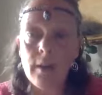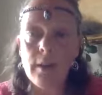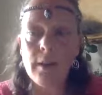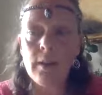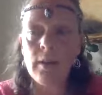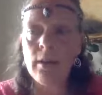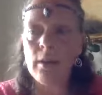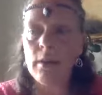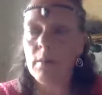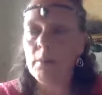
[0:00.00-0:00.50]

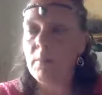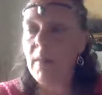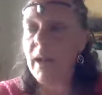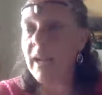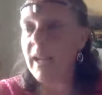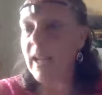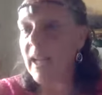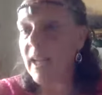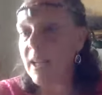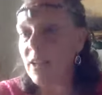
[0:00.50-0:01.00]
and my
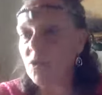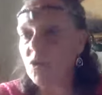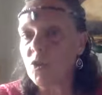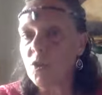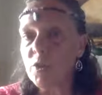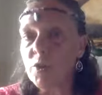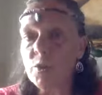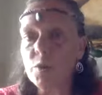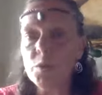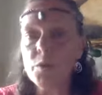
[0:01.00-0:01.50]

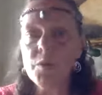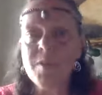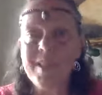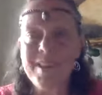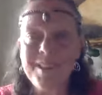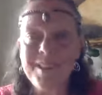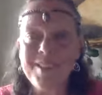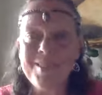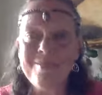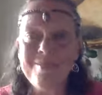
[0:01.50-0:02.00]
angels
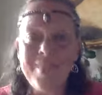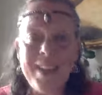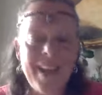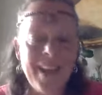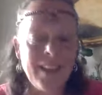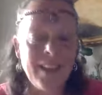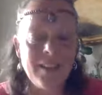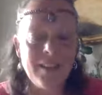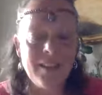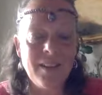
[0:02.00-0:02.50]
and
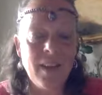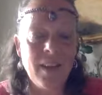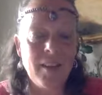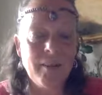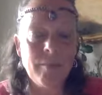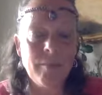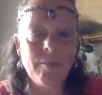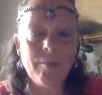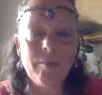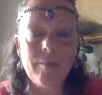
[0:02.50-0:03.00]
and uh,
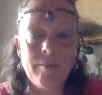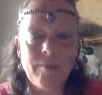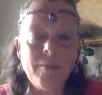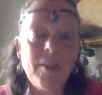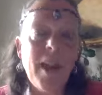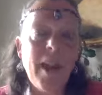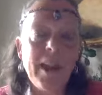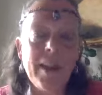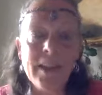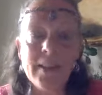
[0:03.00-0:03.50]

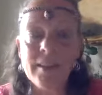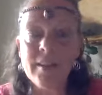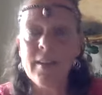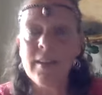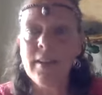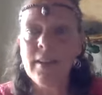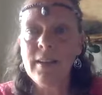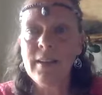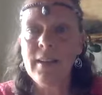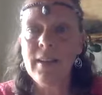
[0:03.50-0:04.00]
Frank.
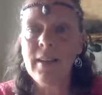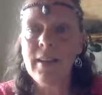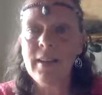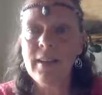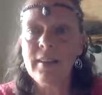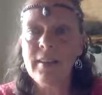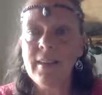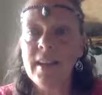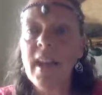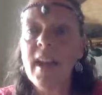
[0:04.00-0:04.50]
And
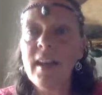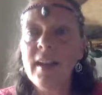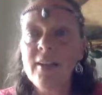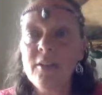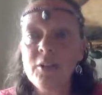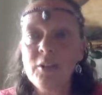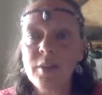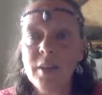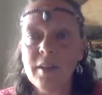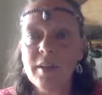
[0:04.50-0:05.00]
yeah, I
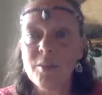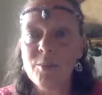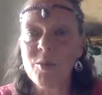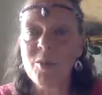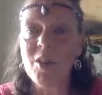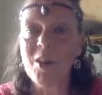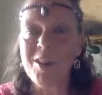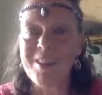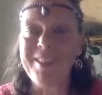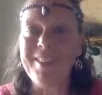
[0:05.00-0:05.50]
do hear him
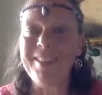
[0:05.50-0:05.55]
talk.